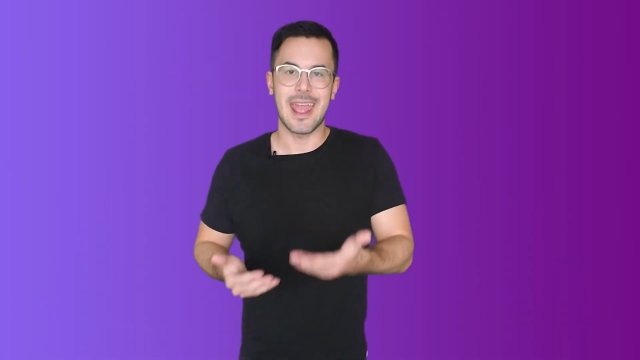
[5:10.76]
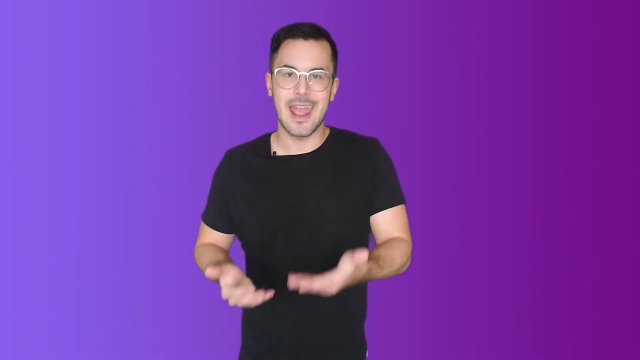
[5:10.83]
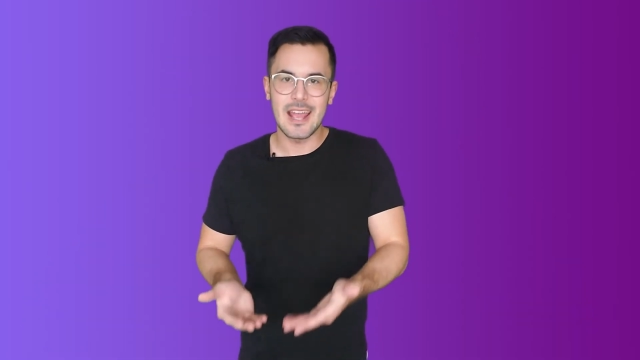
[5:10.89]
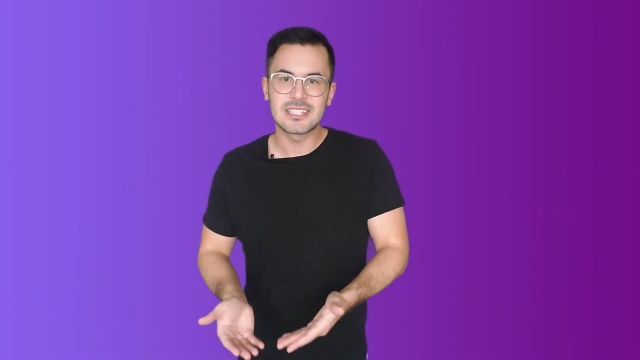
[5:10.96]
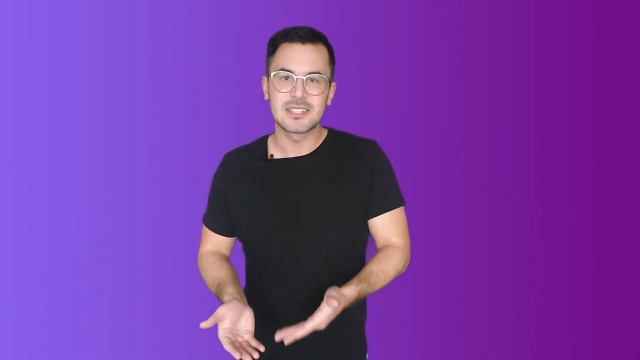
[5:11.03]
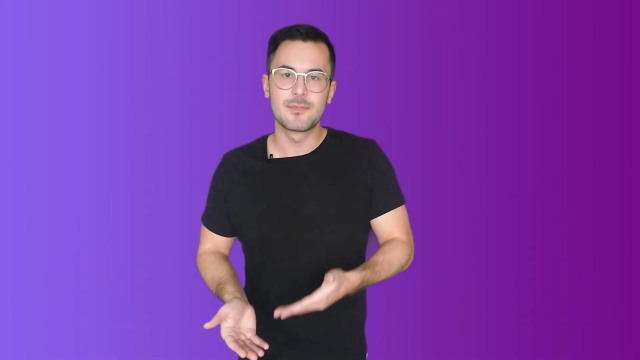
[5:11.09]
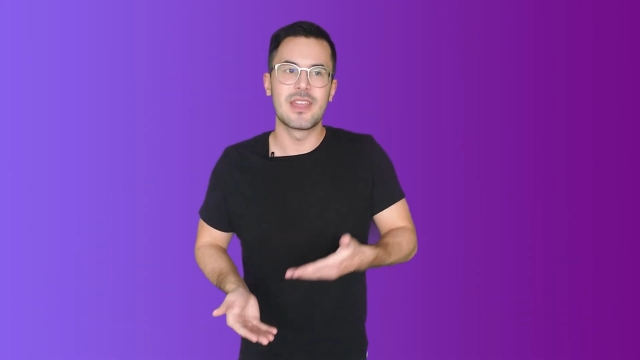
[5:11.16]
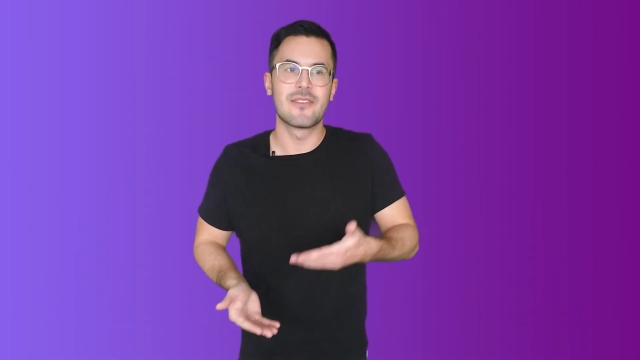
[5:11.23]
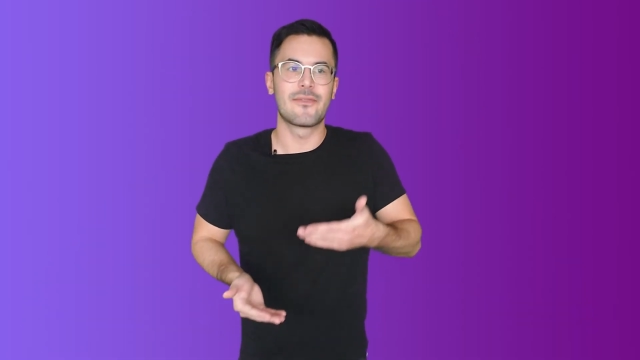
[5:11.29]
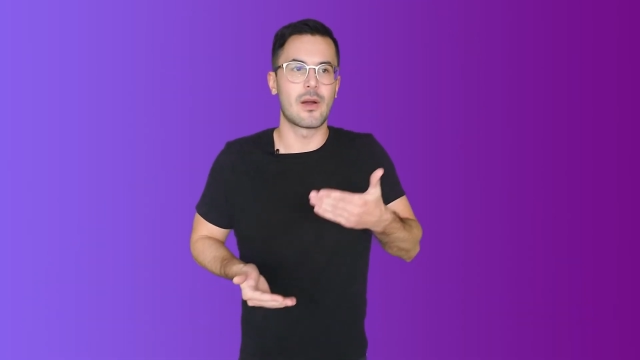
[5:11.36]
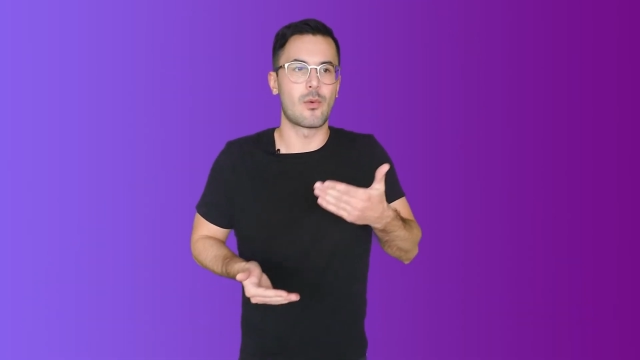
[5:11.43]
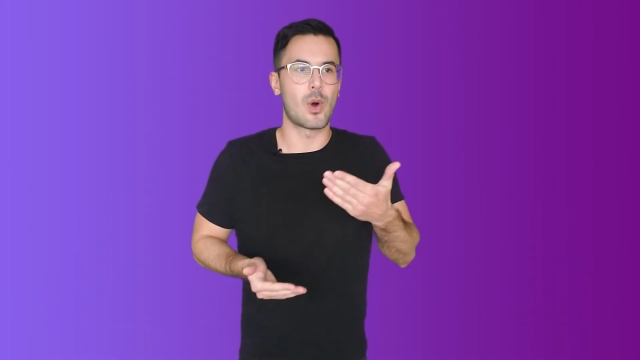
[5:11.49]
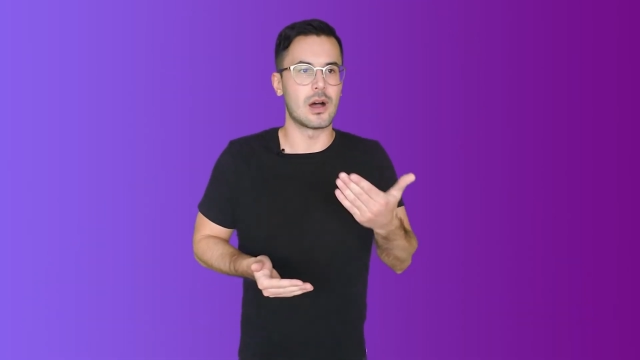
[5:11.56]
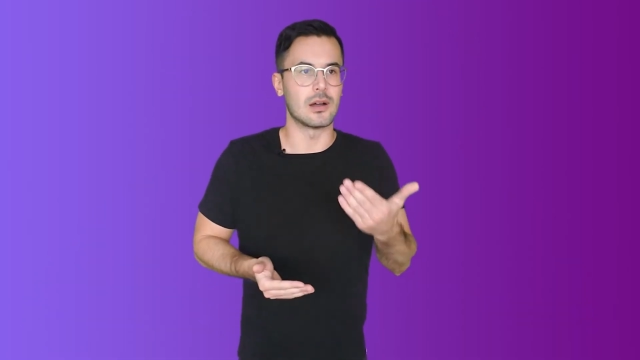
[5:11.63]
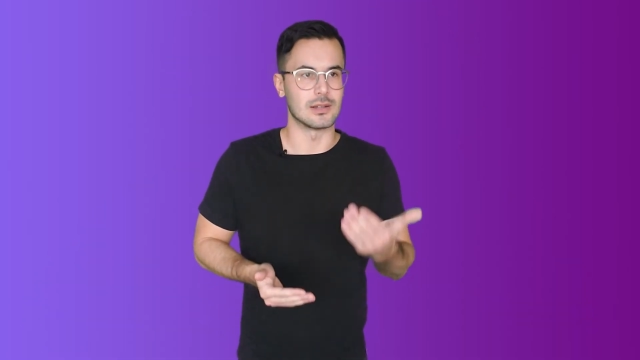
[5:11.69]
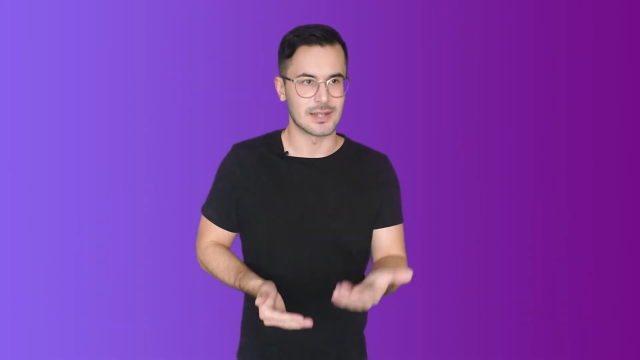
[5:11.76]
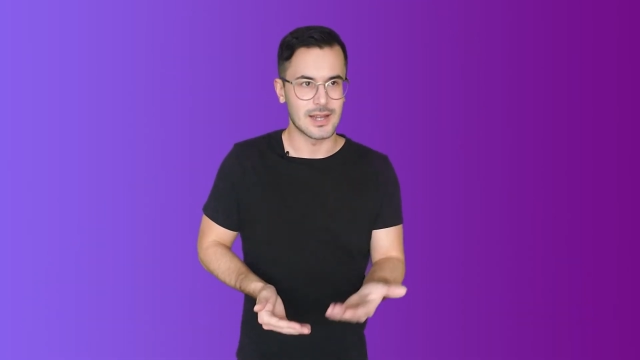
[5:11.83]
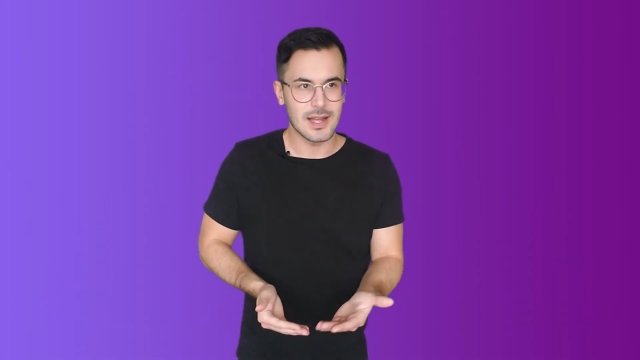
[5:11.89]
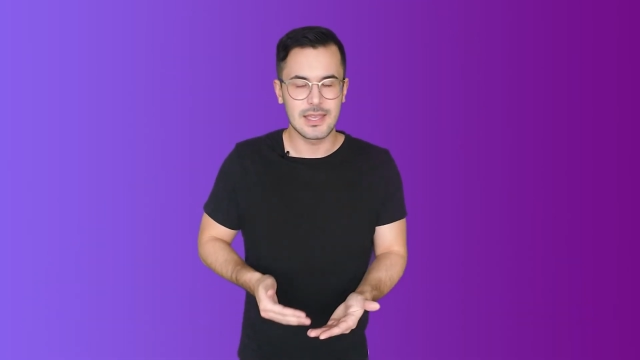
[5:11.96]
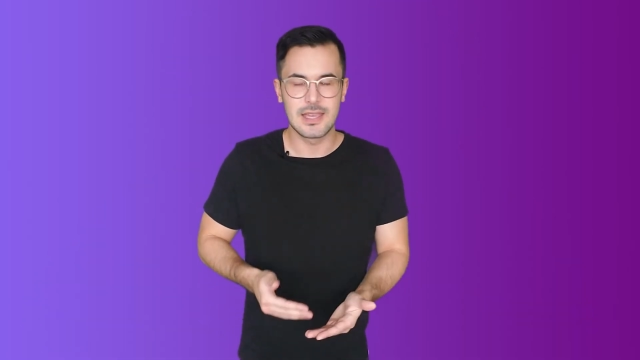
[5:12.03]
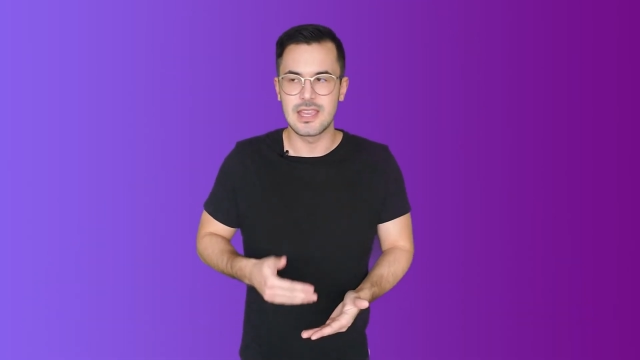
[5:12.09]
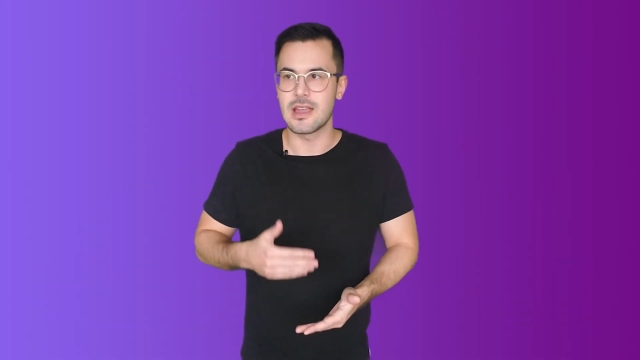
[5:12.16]
ask me if I want
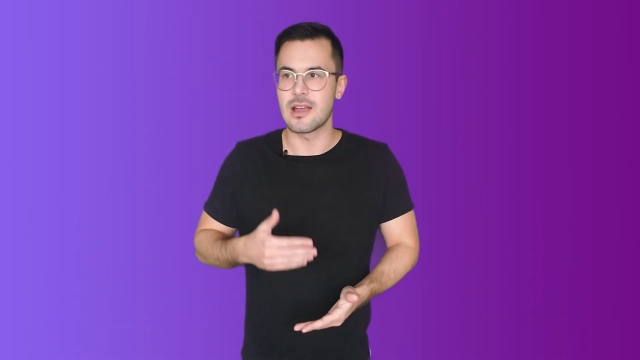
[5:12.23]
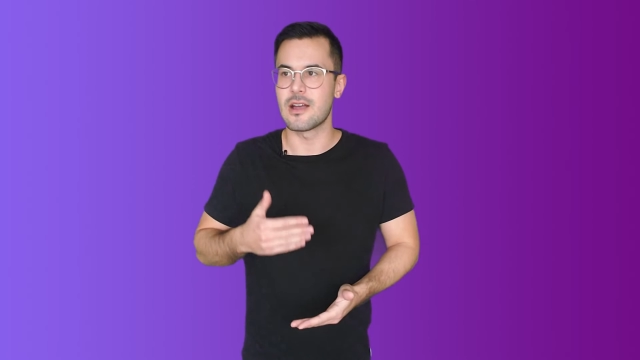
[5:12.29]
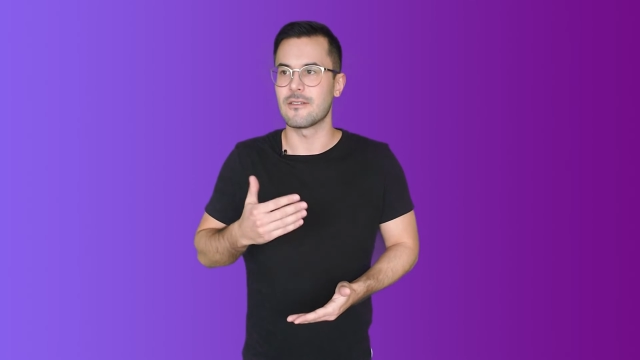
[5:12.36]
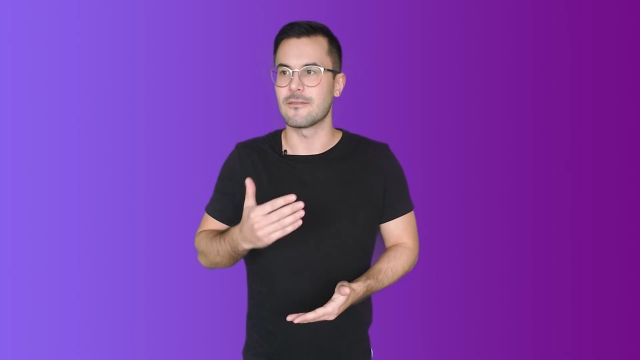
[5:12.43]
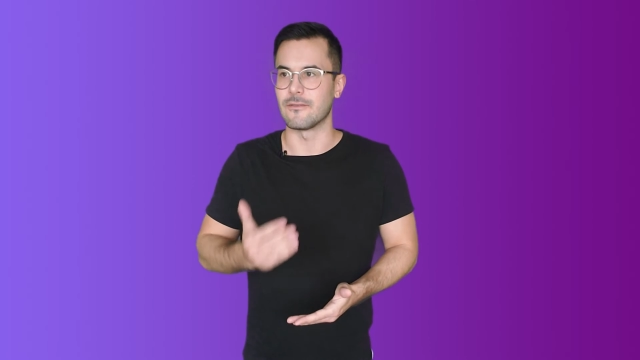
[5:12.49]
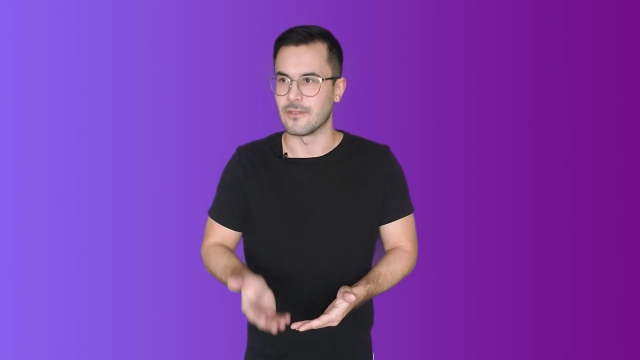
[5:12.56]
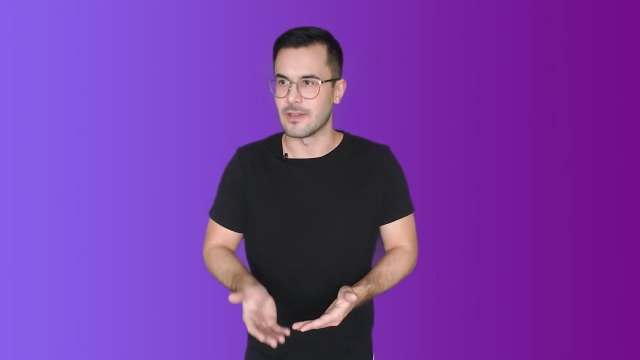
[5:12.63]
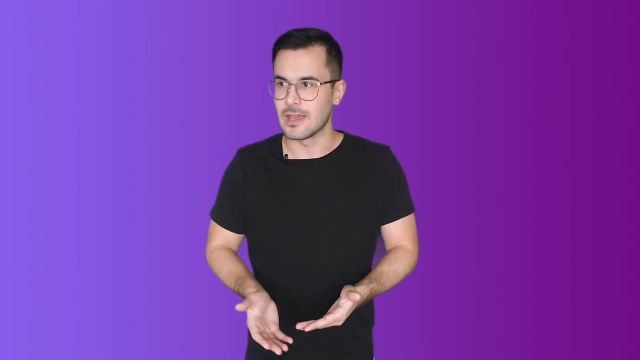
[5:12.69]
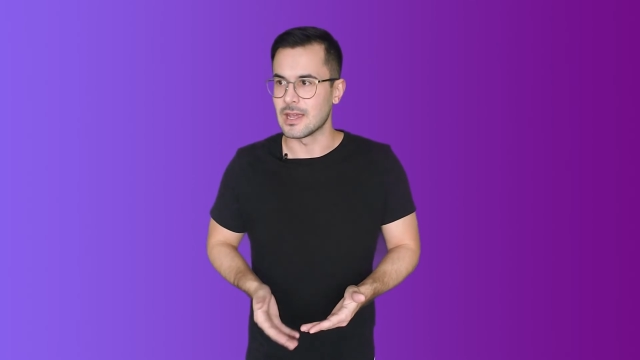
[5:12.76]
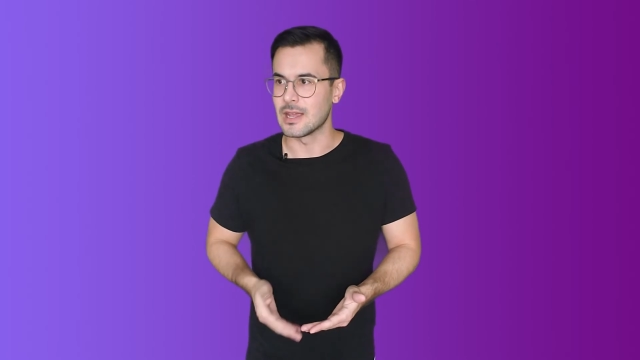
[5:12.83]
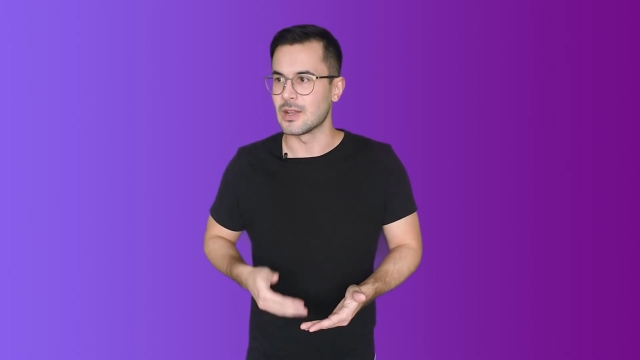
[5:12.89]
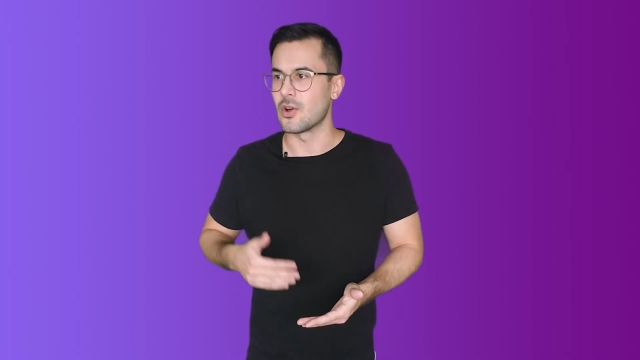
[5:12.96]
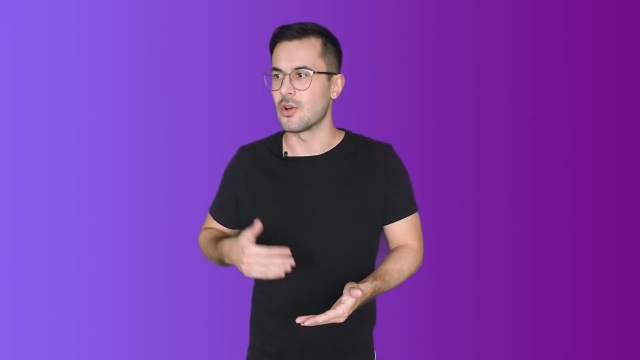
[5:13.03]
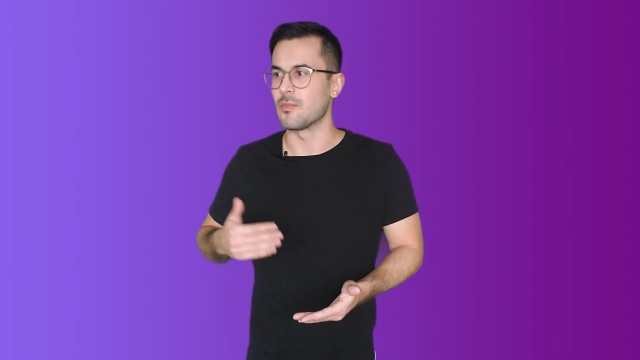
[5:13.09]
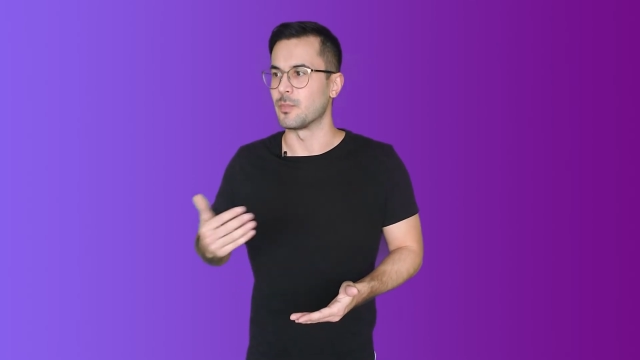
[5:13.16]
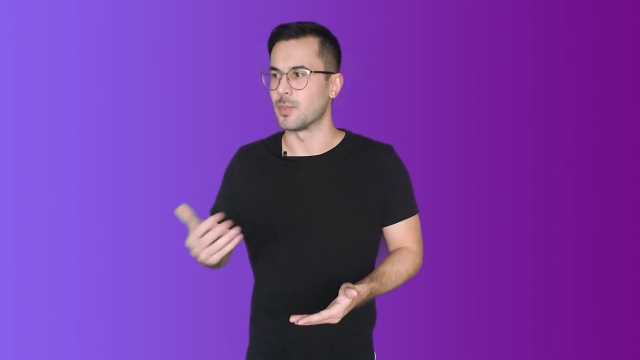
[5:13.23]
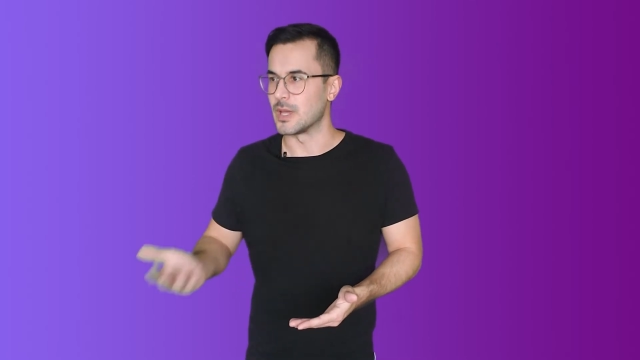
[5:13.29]
rakia, vino,